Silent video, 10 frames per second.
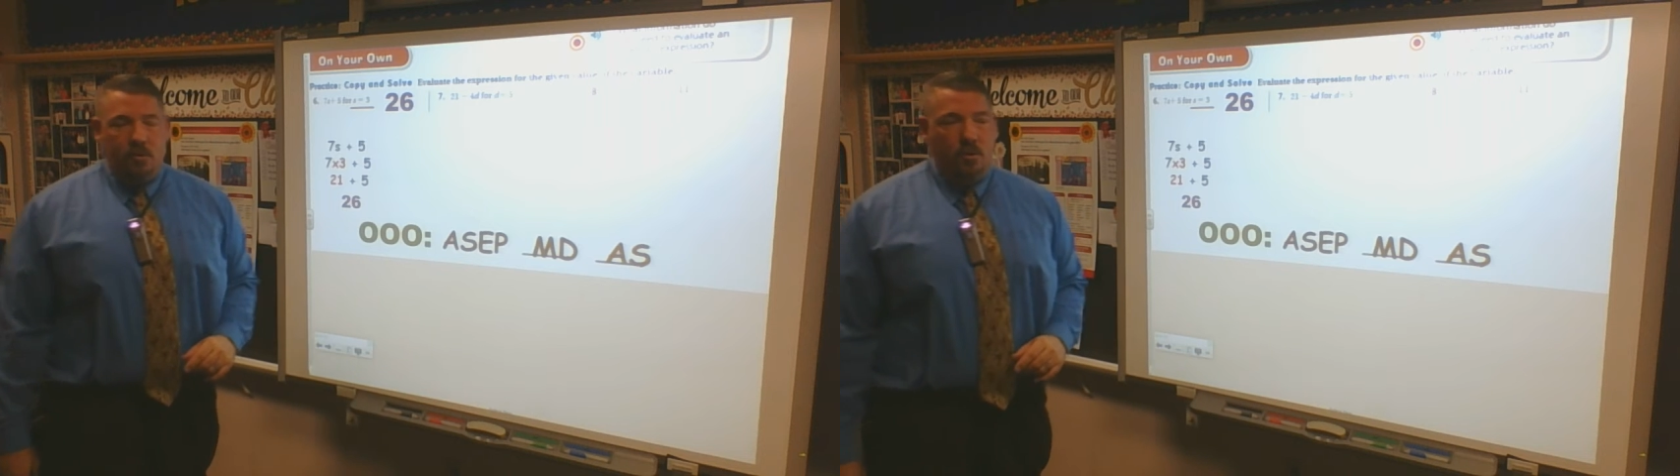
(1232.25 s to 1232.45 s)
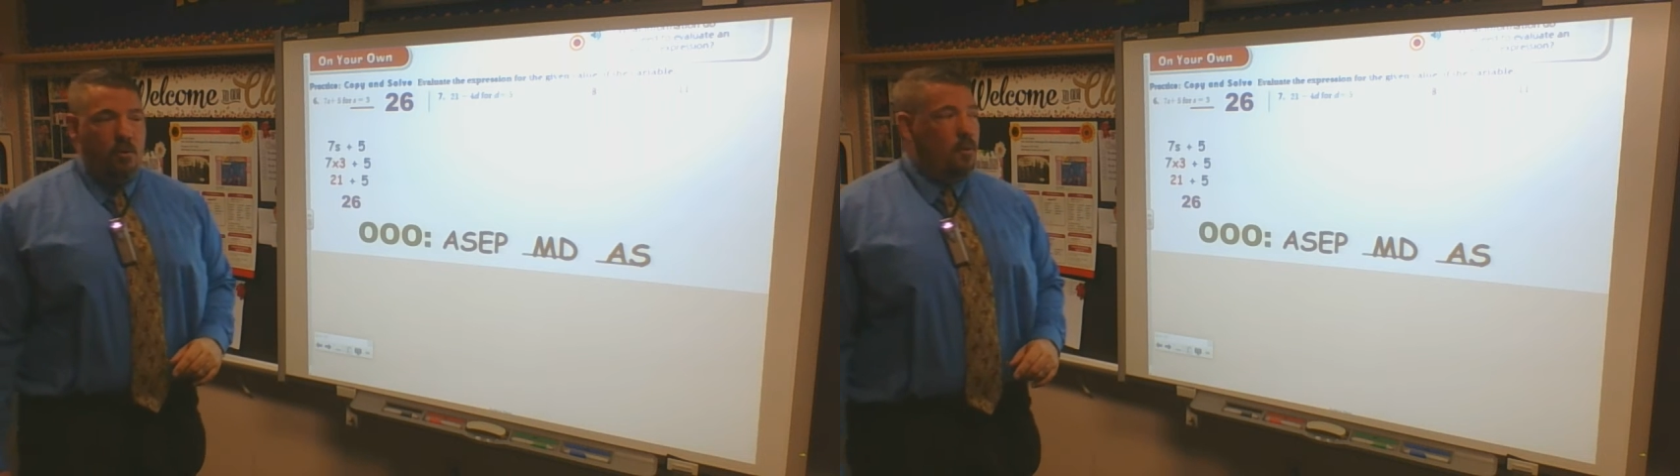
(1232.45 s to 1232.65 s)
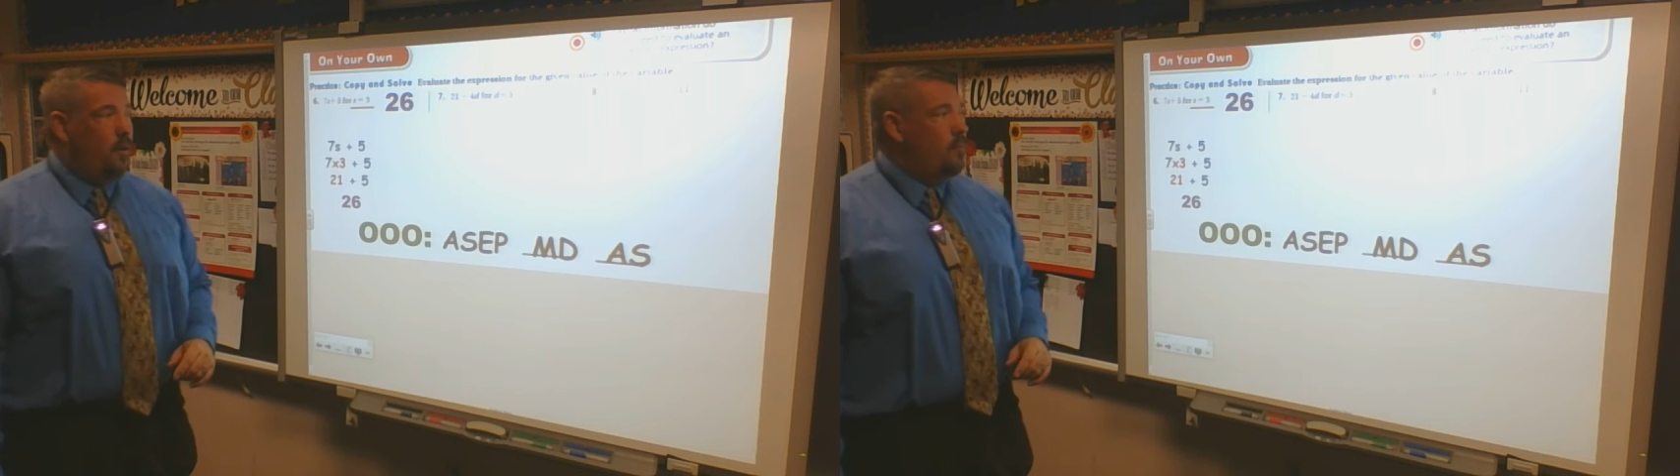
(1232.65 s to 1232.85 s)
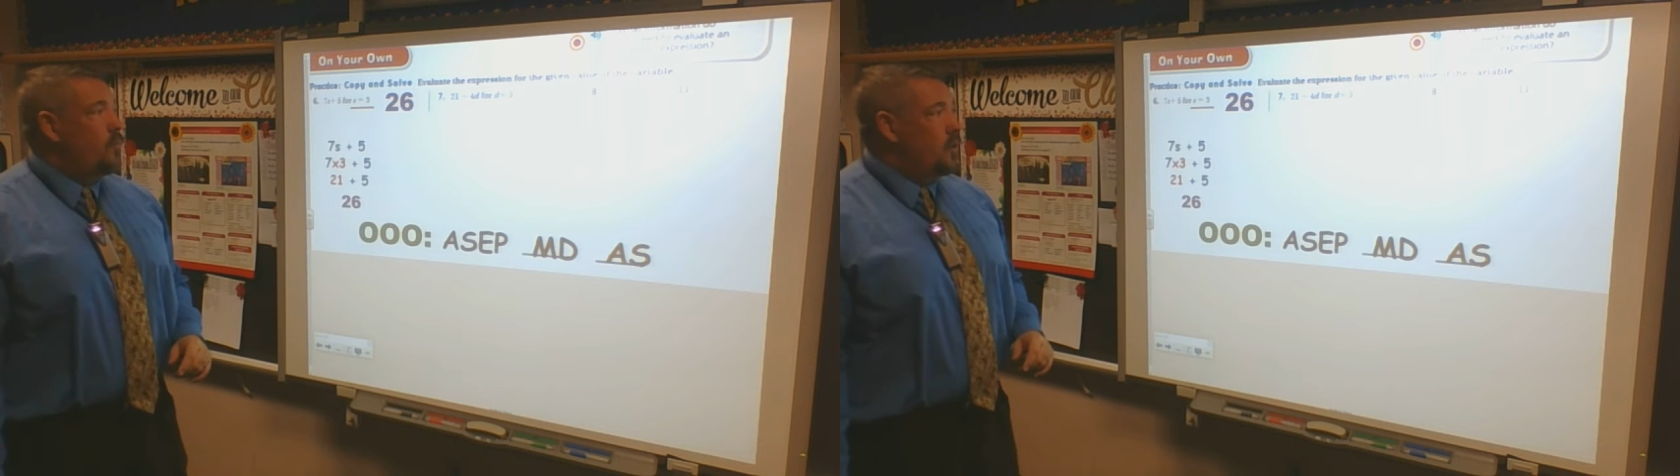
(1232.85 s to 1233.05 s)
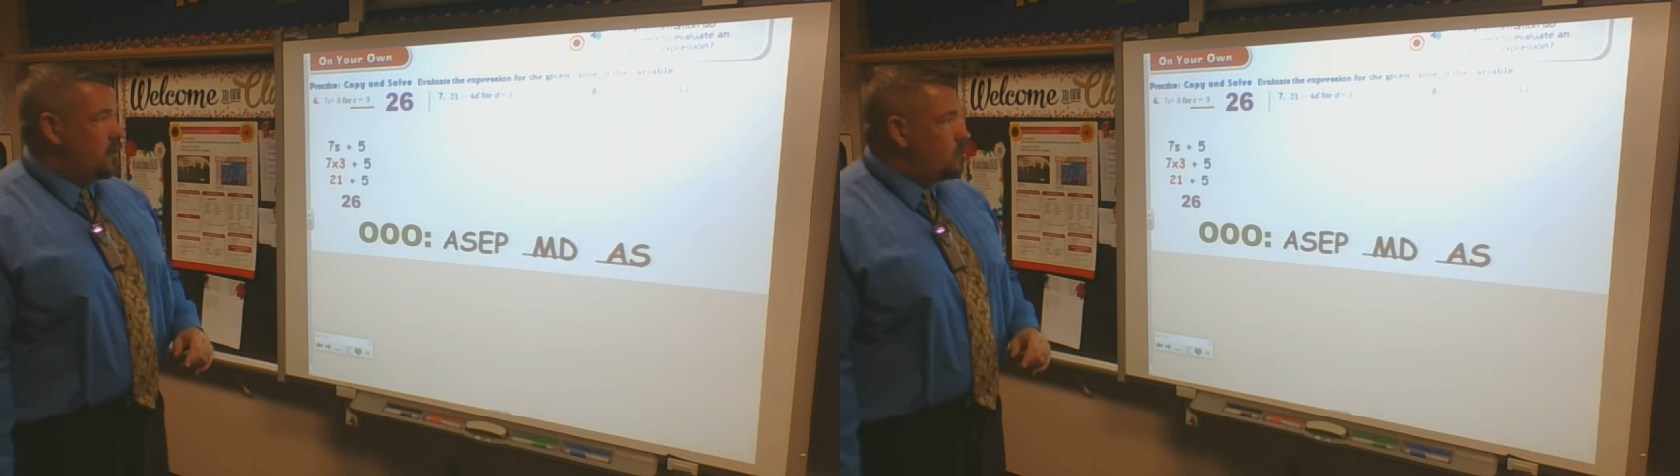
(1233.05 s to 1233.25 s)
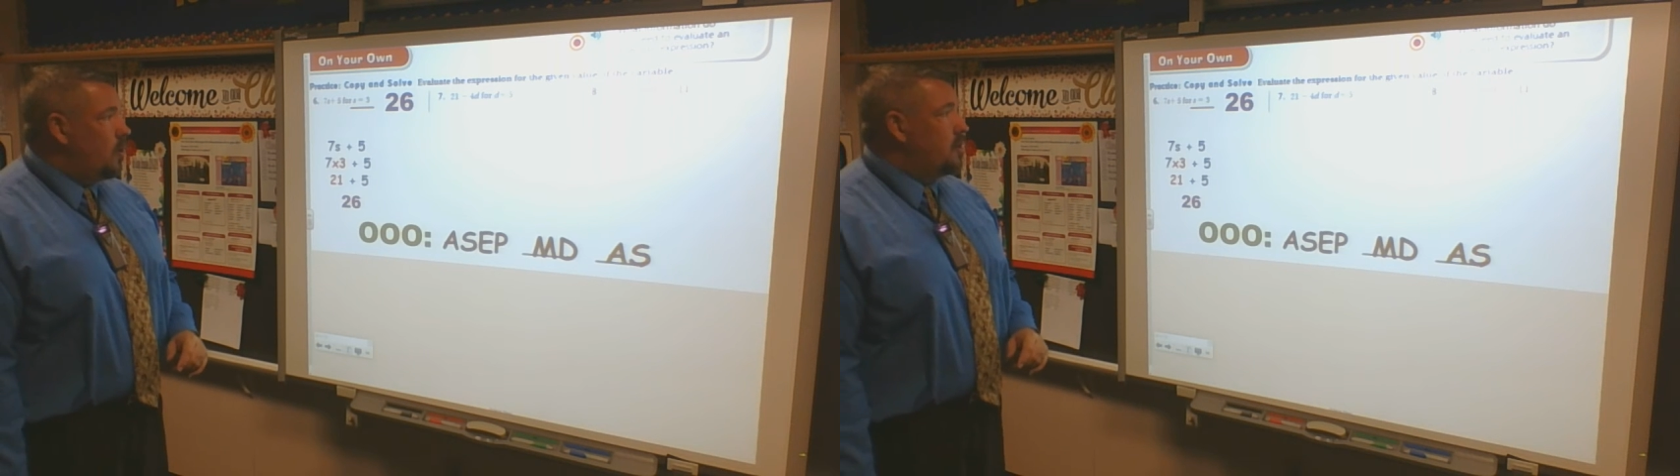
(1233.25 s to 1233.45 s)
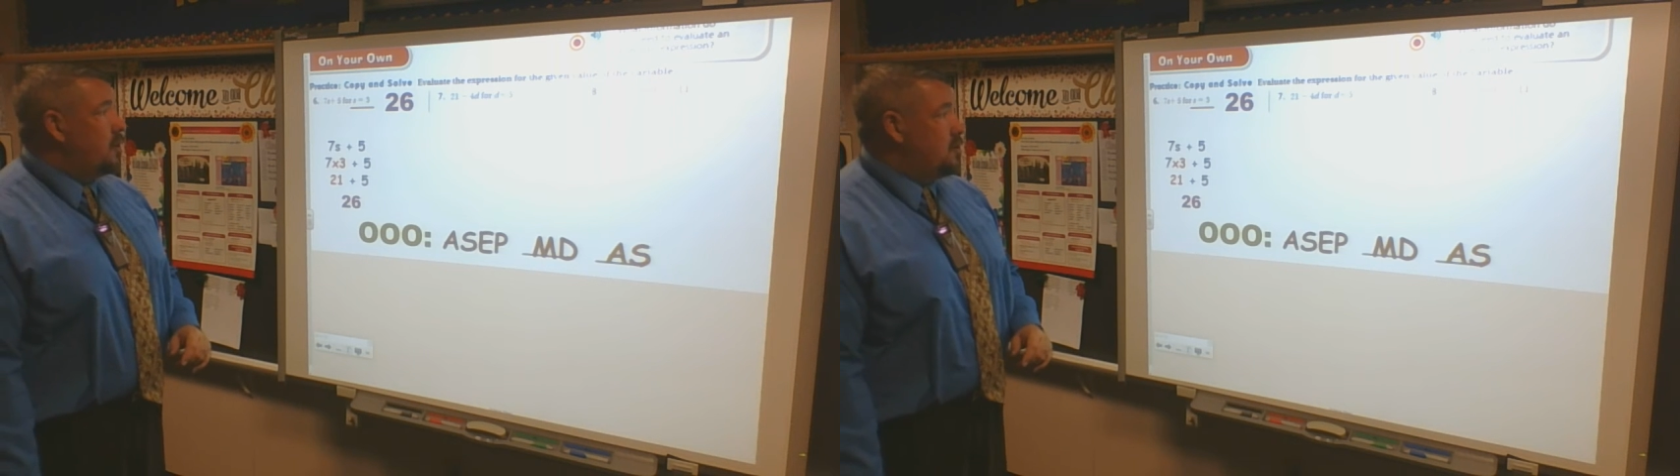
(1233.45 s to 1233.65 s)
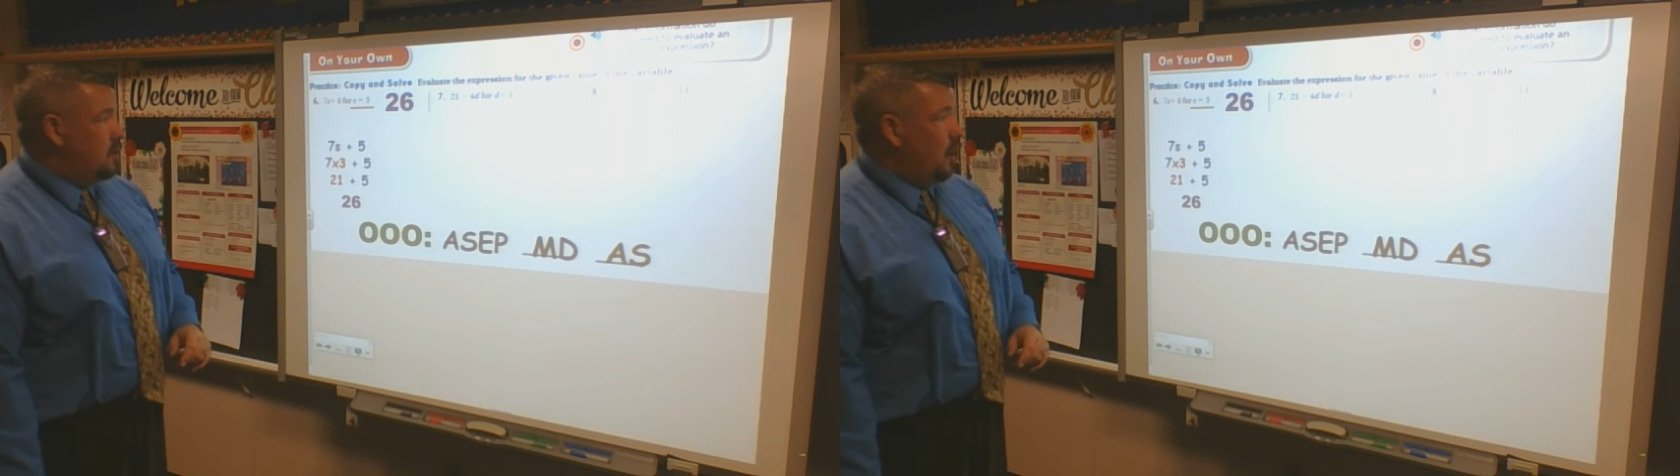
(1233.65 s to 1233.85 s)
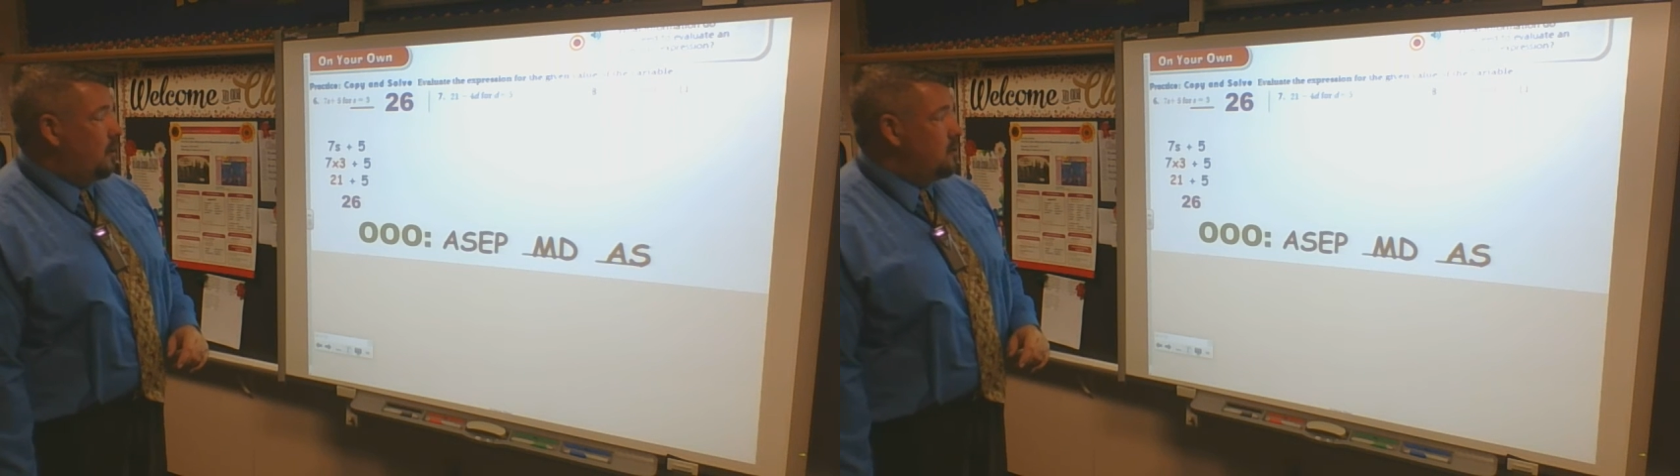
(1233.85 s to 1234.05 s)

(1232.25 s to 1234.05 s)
to 26.